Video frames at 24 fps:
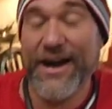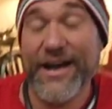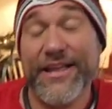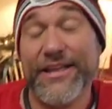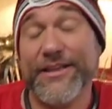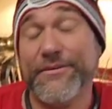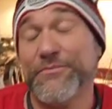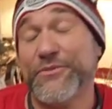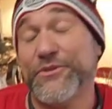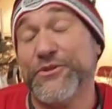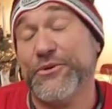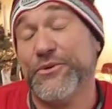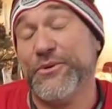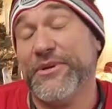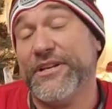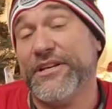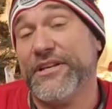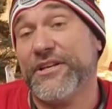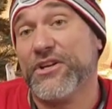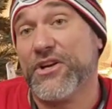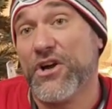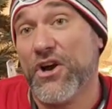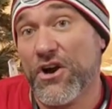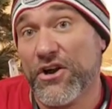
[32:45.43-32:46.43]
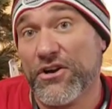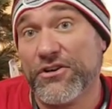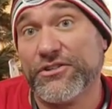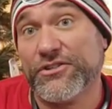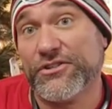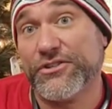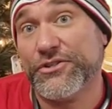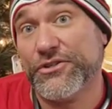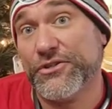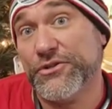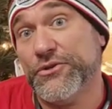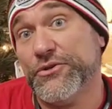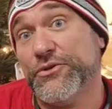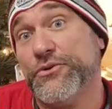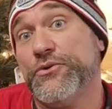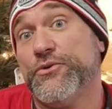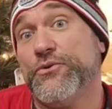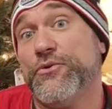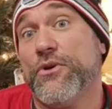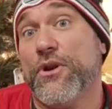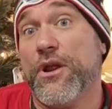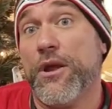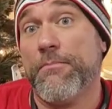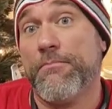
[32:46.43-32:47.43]
I am doing
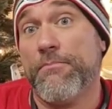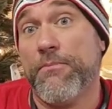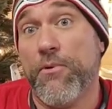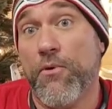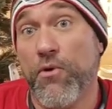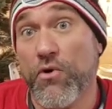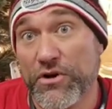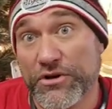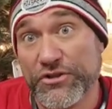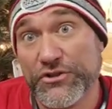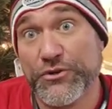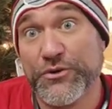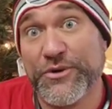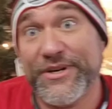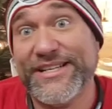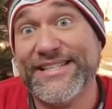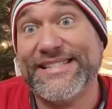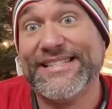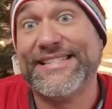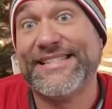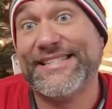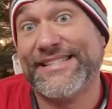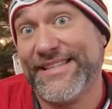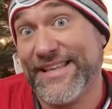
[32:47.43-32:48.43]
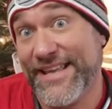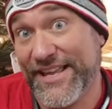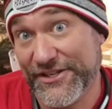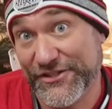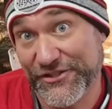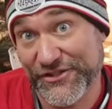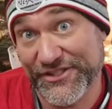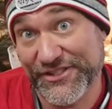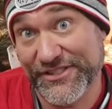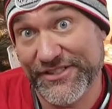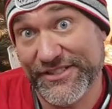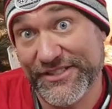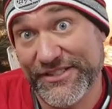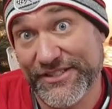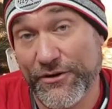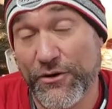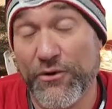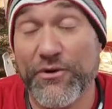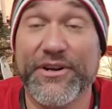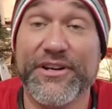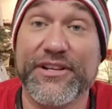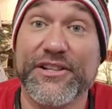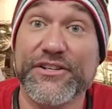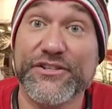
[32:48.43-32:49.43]
cartoon portrait sketches
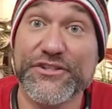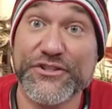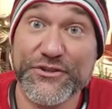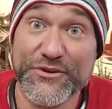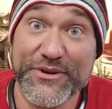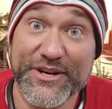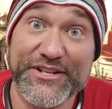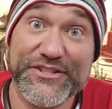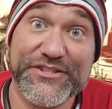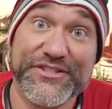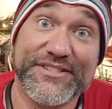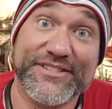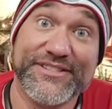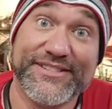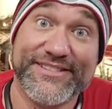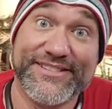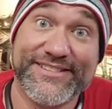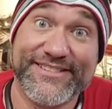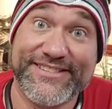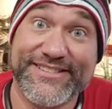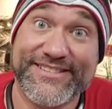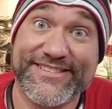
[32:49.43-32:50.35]
or illustrations.